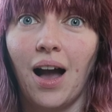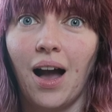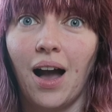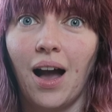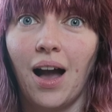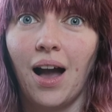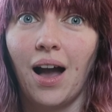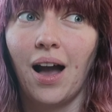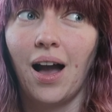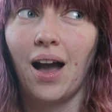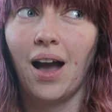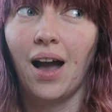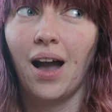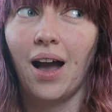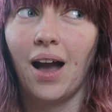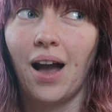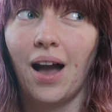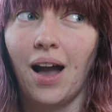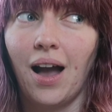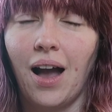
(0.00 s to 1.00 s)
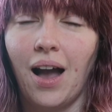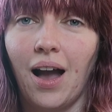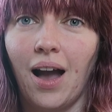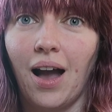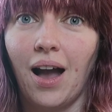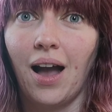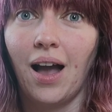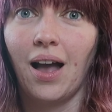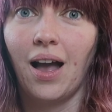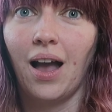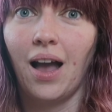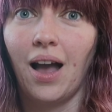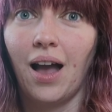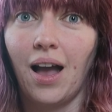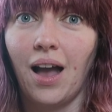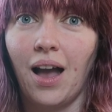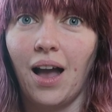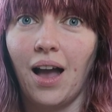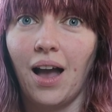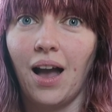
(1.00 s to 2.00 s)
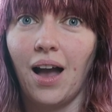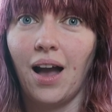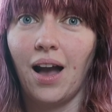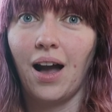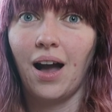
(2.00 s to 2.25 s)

Nothing is said.